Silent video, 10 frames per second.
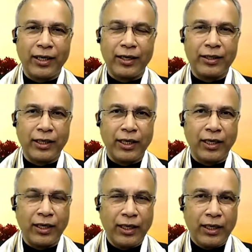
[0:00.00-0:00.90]

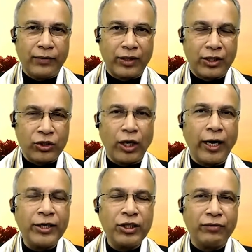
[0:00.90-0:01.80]
the
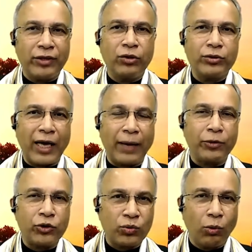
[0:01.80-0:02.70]
consolidation of Hindus
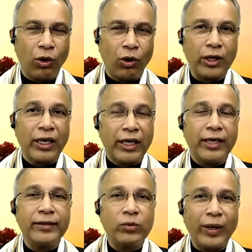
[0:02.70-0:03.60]
happens more
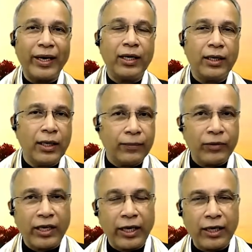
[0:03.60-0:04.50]
is when the
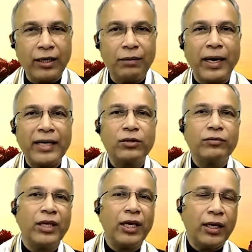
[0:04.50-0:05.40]
critical mass of
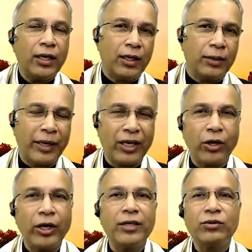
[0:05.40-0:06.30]
the
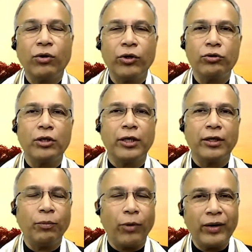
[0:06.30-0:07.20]
minorities goes to a
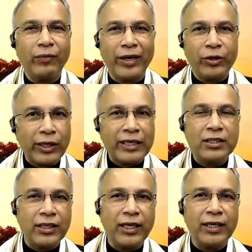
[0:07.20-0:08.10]
certain point where you can
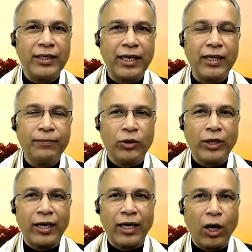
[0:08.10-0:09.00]
see that you
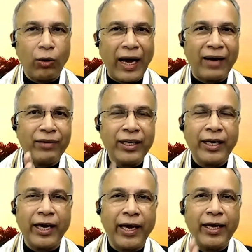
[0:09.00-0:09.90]
are now having
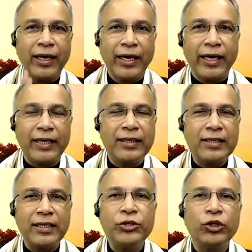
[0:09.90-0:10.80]
a
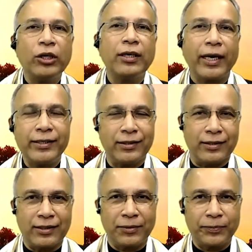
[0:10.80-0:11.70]
existential crisis.